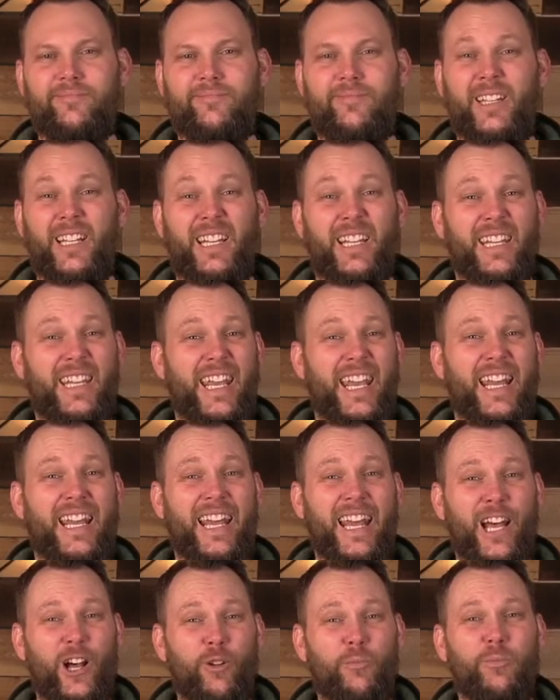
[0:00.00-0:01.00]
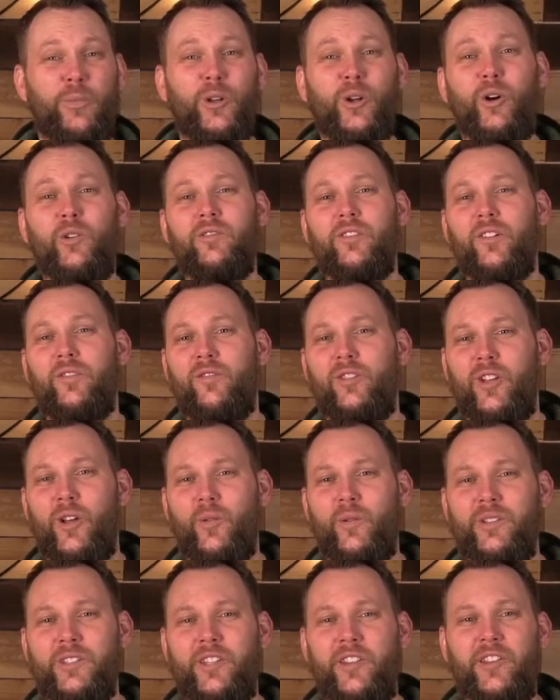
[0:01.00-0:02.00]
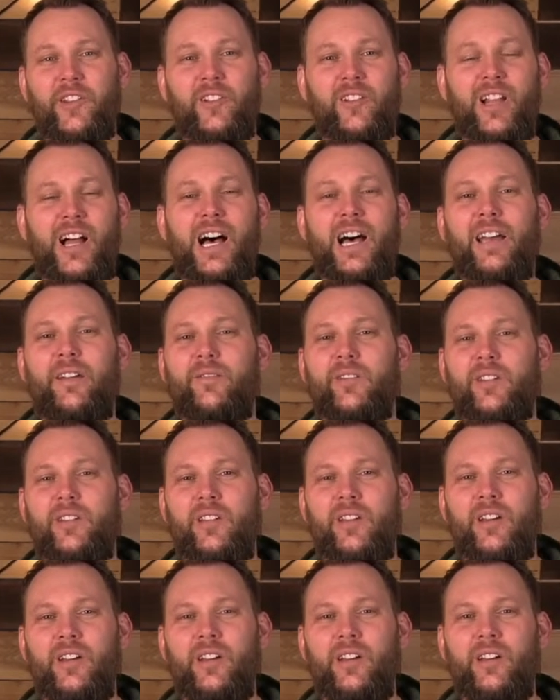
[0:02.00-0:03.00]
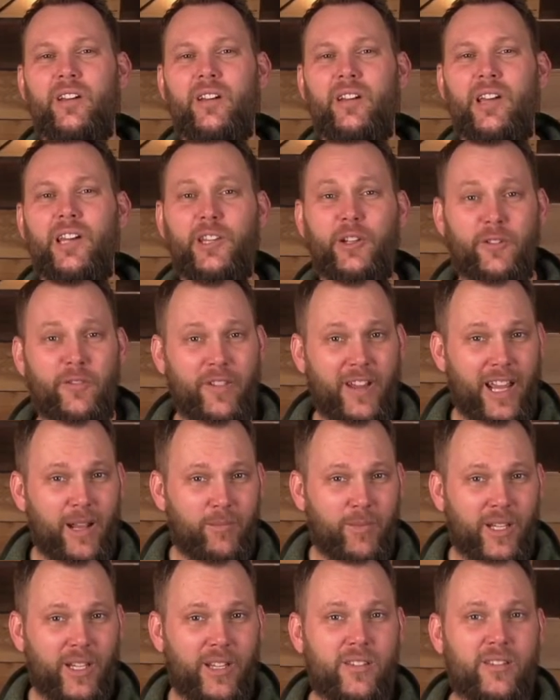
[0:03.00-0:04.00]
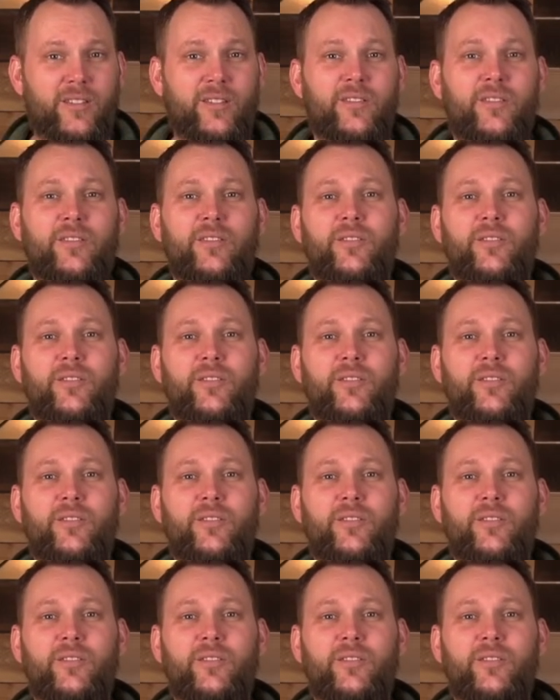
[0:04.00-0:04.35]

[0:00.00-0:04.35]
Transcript: and it can't help but overflow into their lives and their families,